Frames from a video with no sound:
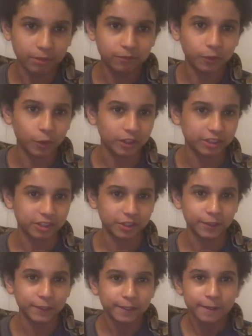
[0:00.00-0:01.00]
before,
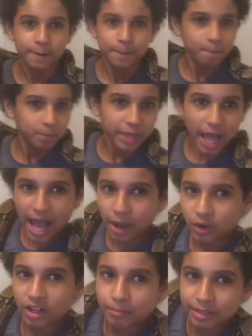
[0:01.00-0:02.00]
so
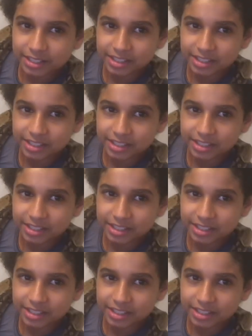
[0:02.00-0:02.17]
I wouldn't be